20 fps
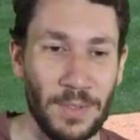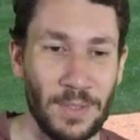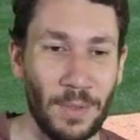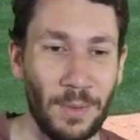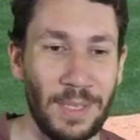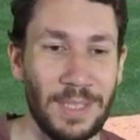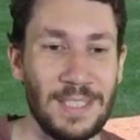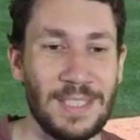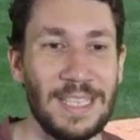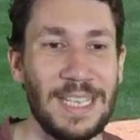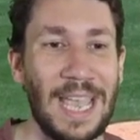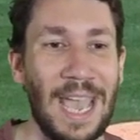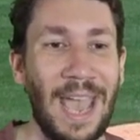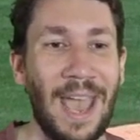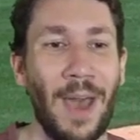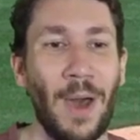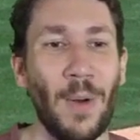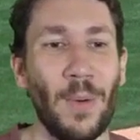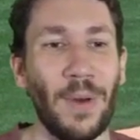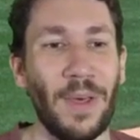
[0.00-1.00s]
So let's see
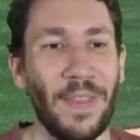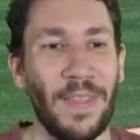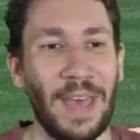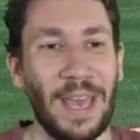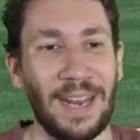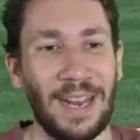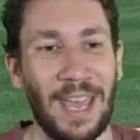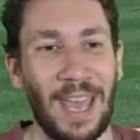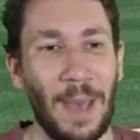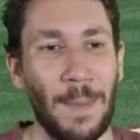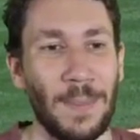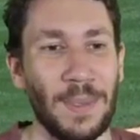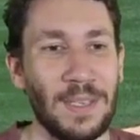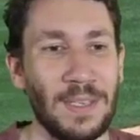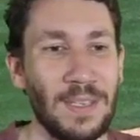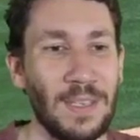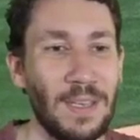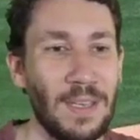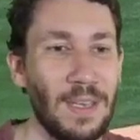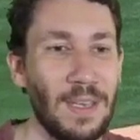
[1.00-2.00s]
how that happened.